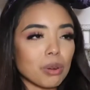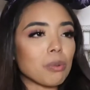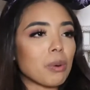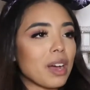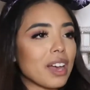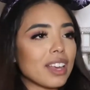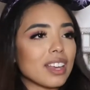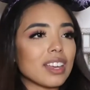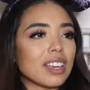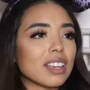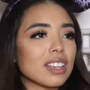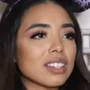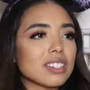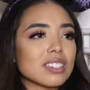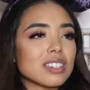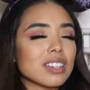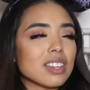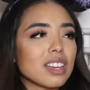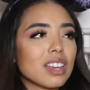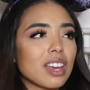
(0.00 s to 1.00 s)

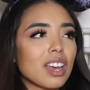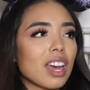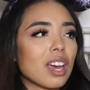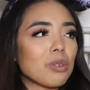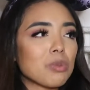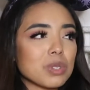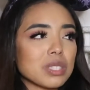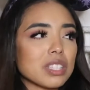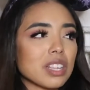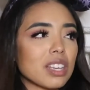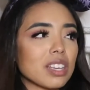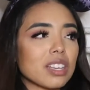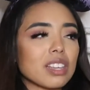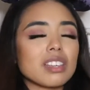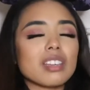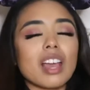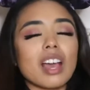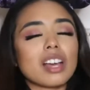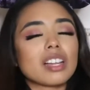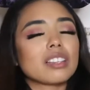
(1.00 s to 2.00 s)
White and was like,
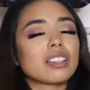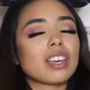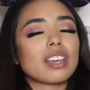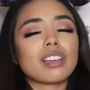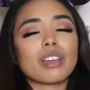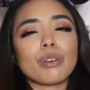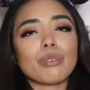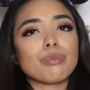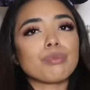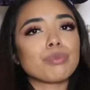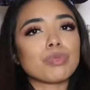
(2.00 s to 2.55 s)
yeah, like,